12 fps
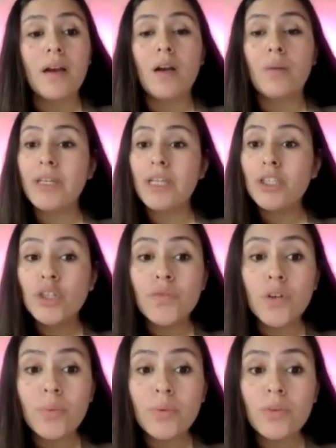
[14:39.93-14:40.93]

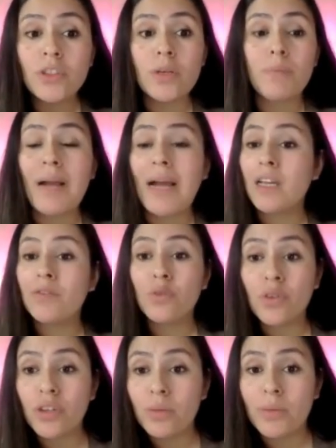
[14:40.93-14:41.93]
Intraverbals, your back and
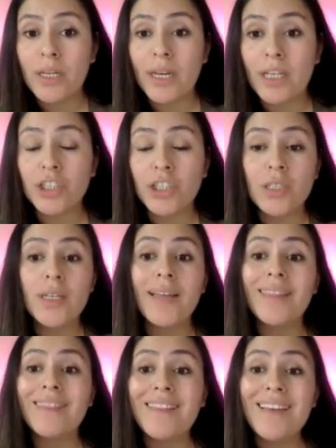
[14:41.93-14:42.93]
forth communication.
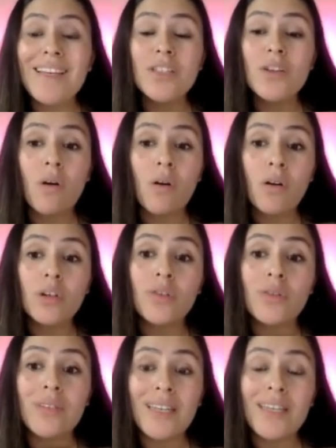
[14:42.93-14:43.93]
These all,
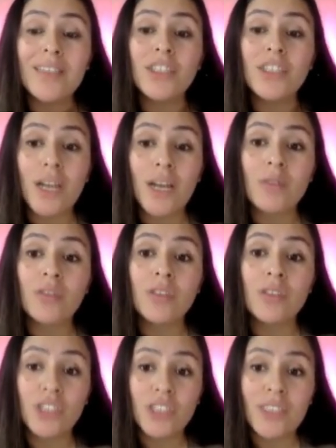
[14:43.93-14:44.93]
you need the child to
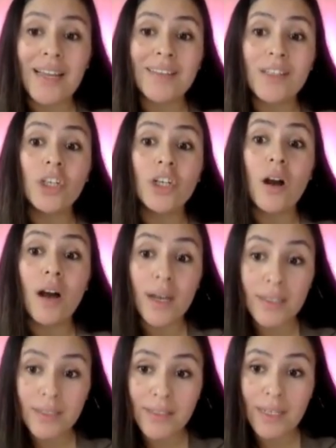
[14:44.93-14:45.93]
understand the
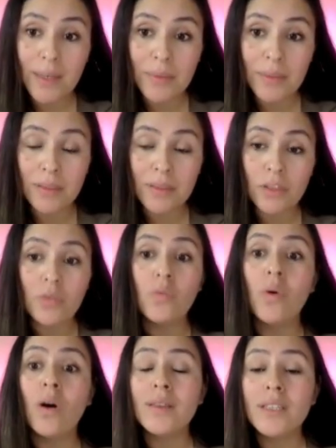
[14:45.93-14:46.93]
concepts. You
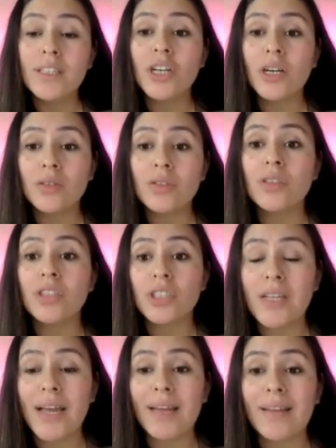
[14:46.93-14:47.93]
want the child to
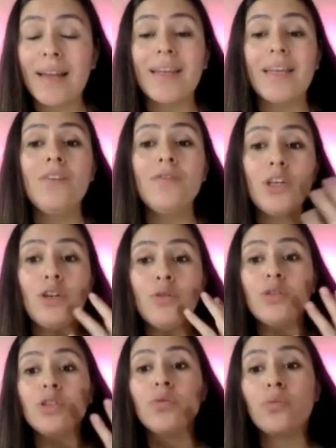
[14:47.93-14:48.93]
understand that if they
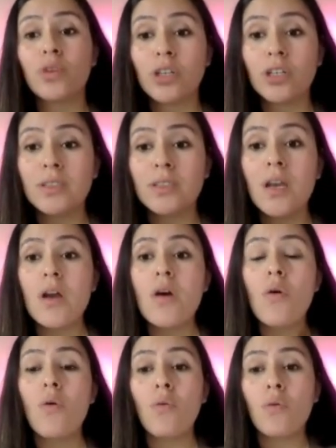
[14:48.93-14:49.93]
use their words
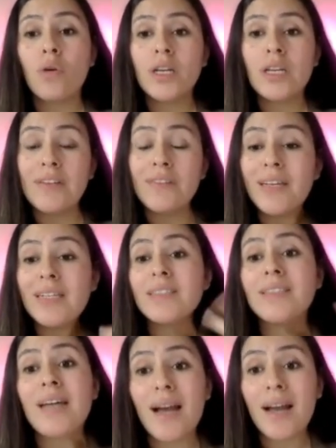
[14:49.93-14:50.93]
or if they
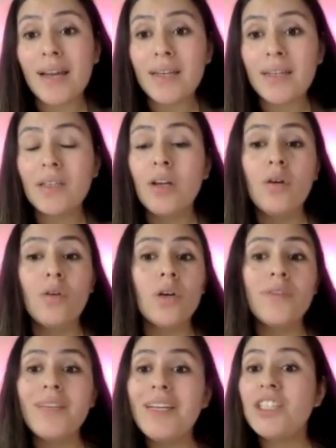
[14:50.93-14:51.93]
sign or
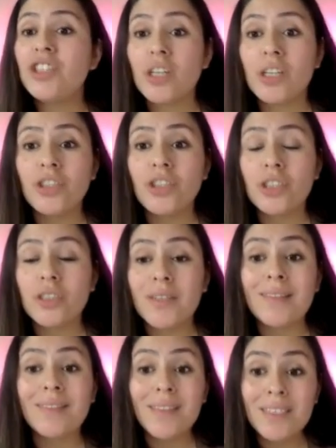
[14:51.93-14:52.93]
if they gesture,
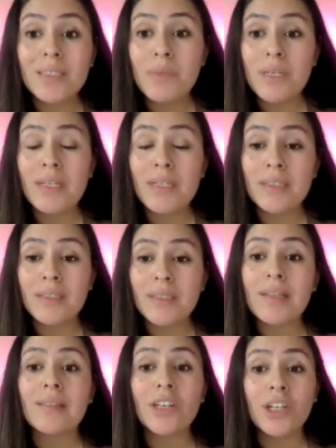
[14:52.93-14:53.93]
that this means
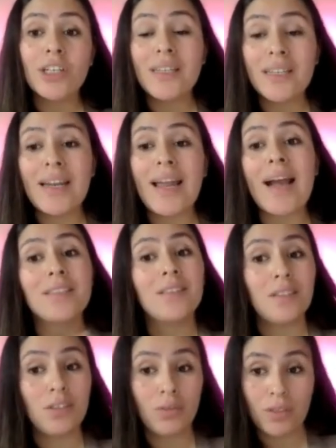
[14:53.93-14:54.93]
that they're going to get
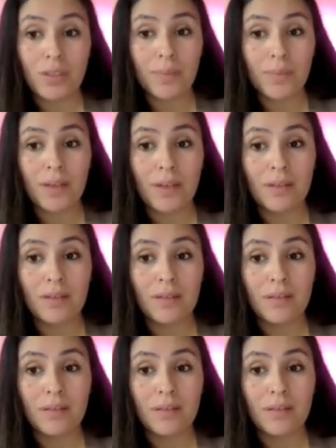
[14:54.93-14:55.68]
access to something,